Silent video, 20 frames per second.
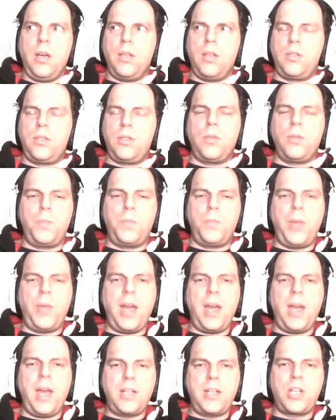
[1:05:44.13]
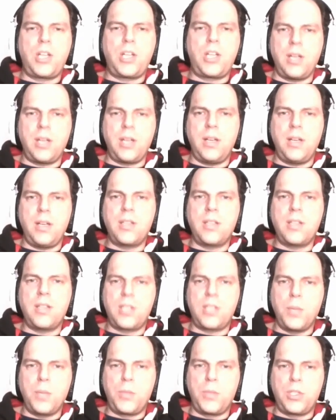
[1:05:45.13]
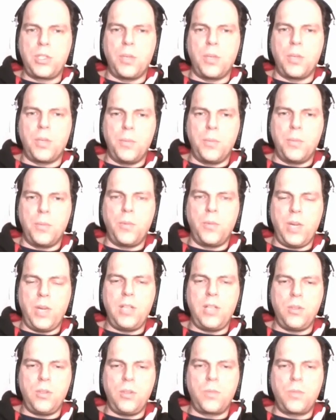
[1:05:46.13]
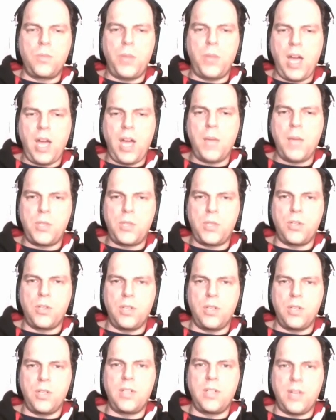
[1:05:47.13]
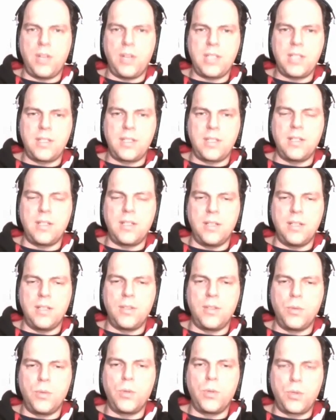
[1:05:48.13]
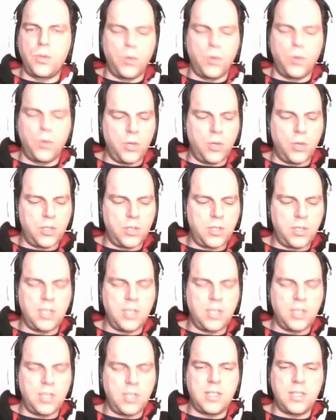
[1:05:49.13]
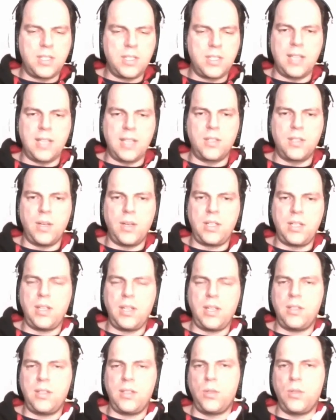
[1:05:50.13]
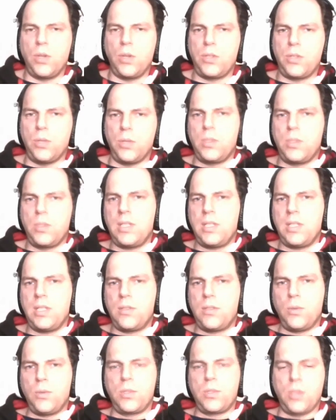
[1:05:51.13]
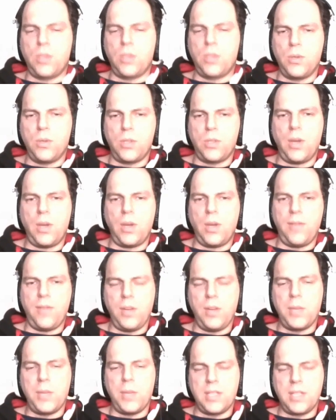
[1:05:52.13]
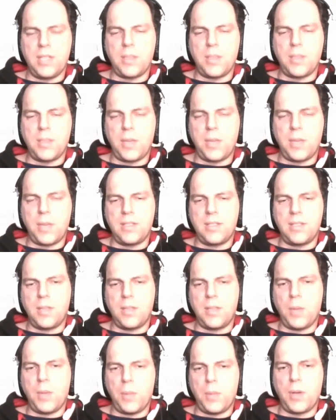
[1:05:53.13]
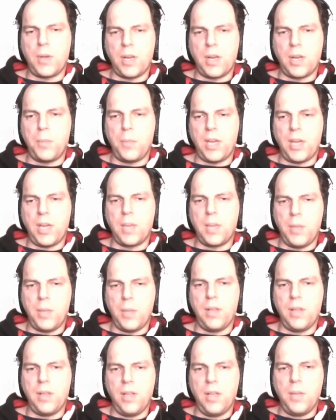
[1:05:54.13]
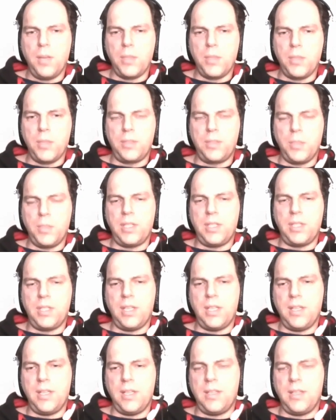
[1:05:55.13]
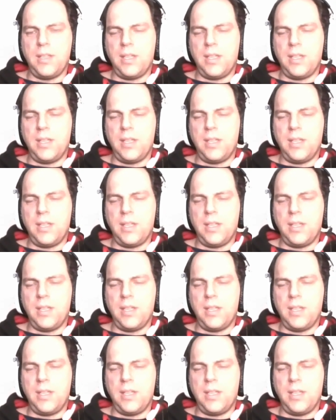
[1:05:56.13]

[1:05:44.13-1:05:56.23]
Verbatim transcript: to patch a symptom when you perhaps should address the, the root cause instead. So I tend to not use these tools so, so heavily, but in some cases they might be applicable. But but the